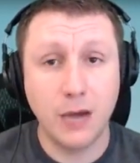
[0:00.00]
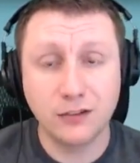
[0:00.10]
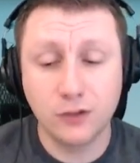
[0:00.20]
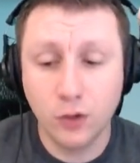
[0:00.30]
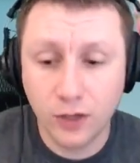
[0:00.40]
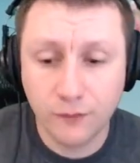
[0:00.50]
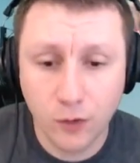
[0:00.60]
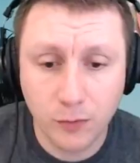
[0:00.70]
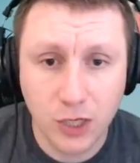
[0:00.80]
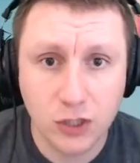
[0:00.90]
masternode
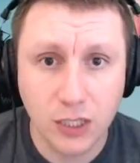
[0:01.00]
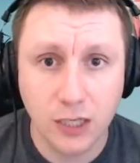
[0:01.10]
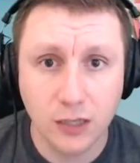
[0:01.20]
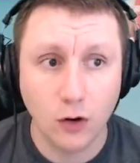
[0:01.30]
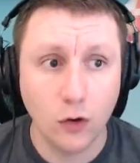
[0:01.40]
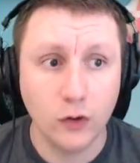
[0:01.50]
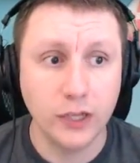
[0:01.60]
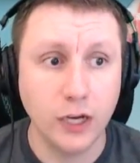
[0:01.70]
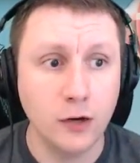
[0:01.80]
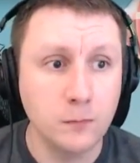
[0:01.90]
information in
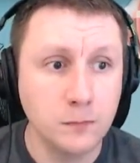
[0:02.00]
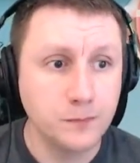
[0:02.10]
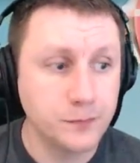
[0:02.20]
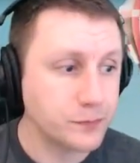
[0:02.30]
earlier,